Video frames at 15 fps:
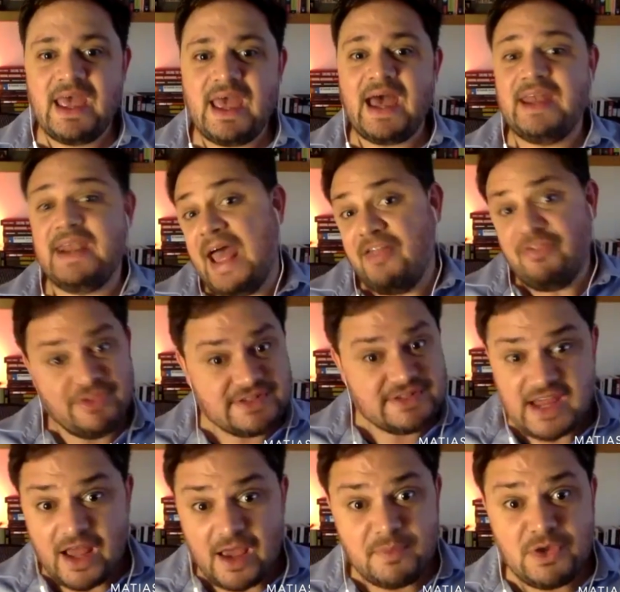And at the
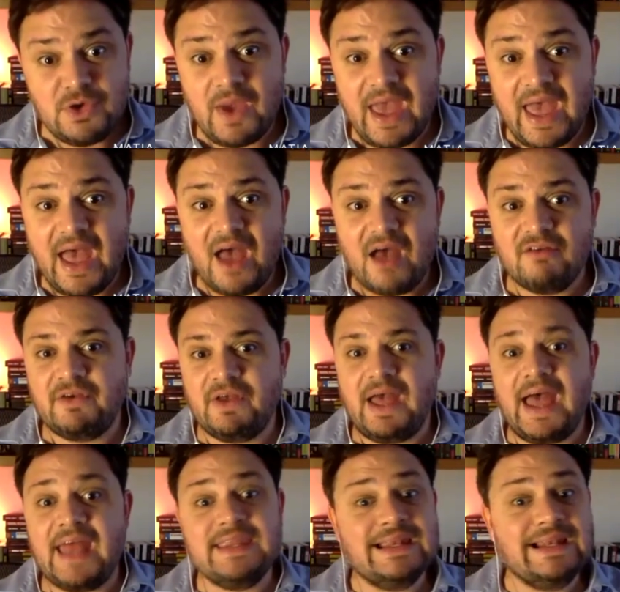time you have
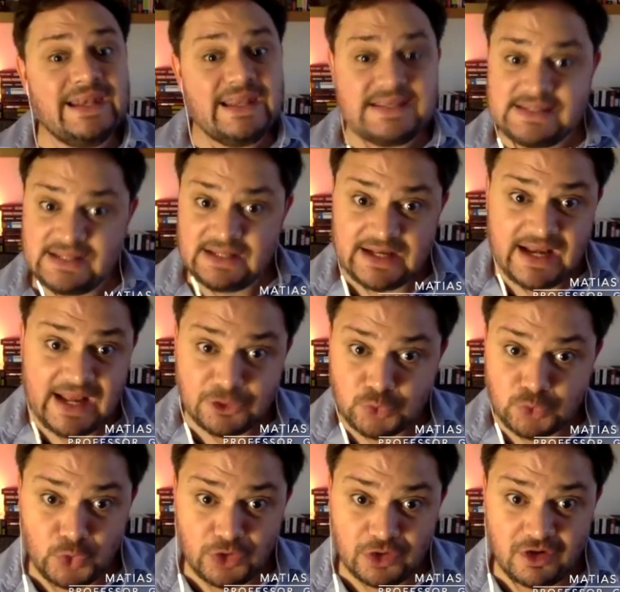an illicit
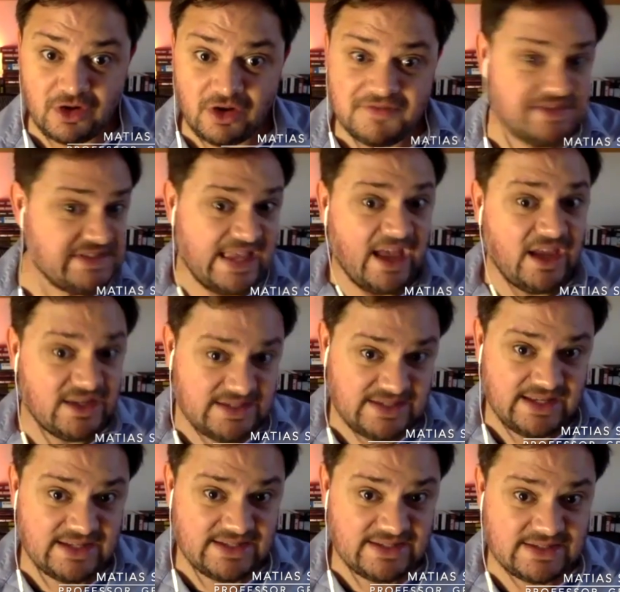network of
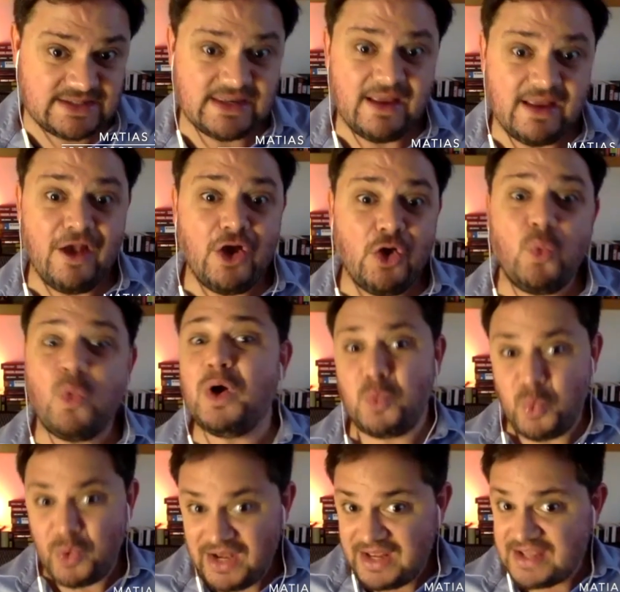scientists who are
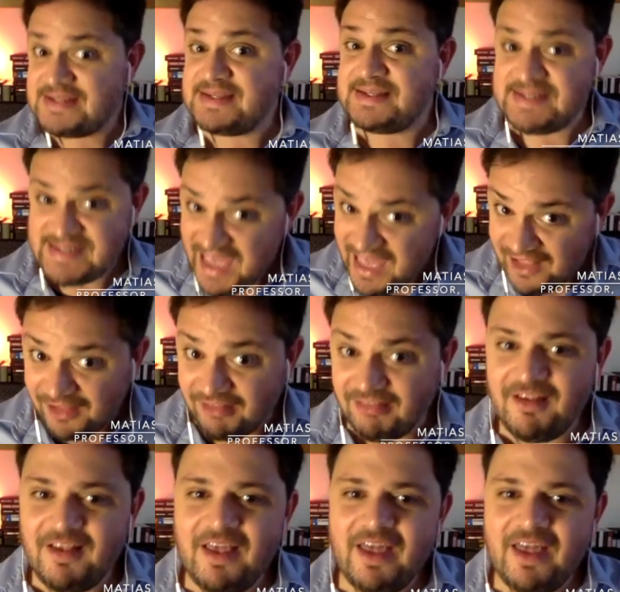willing to sell